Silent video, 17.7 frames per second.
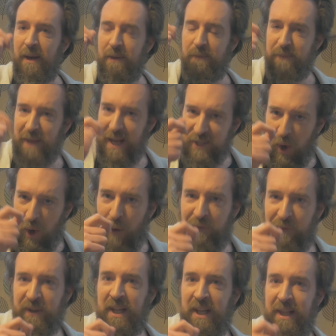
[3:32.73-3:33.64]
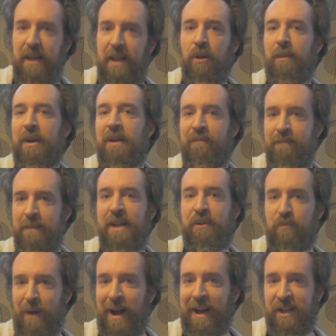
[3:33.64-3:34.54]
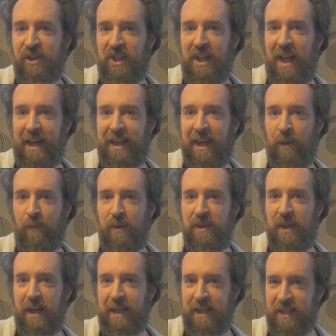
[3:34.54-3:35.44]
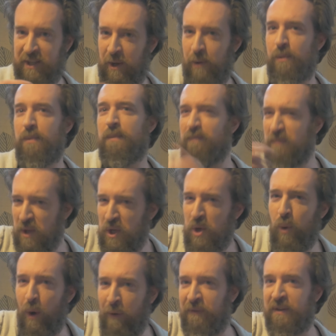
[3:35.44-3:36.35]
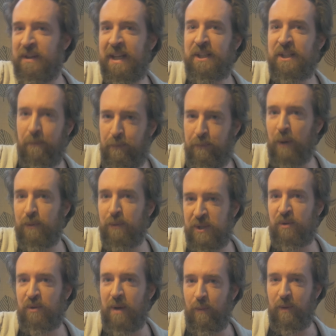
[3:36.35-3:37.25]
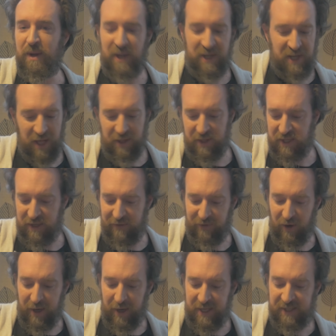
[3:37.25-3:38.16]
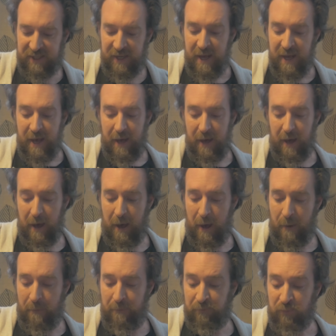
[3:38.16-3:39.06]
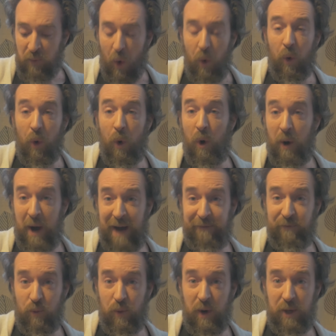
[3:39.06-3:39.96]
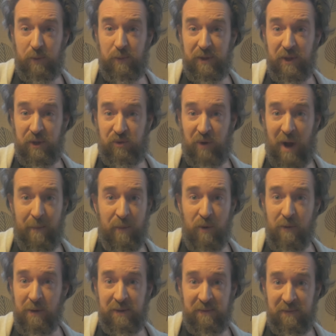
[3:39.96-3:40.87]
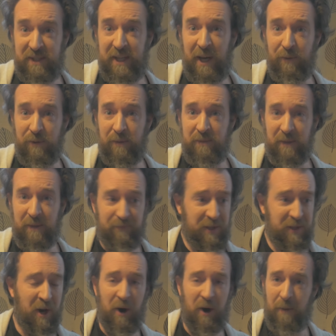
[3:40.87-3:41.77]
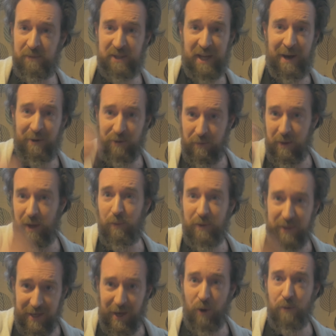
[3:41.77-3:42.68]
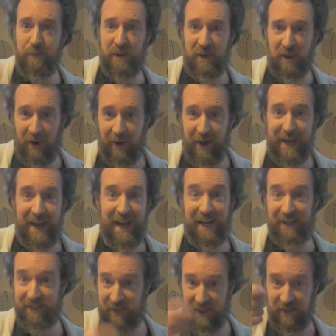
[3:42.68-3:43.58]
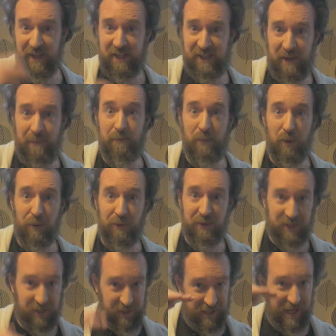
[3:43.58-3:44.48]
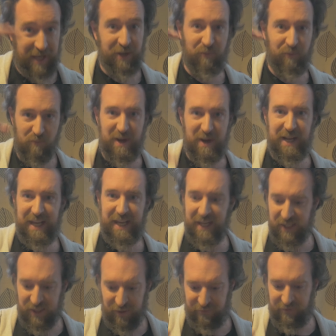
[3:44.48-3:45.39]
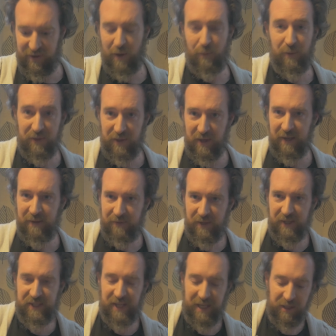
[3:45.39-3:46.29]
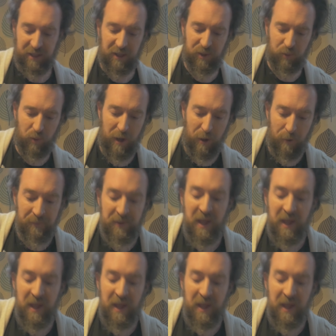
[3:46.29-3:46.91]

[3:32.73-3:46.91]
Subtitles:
There's often a little bit of mid-range lacking with these, so you often need to bolster it with another device or have a word with the drummer and tell them to calm down a bit with the open hi-hats and the cymbals, because that can really interfere with the signal as well.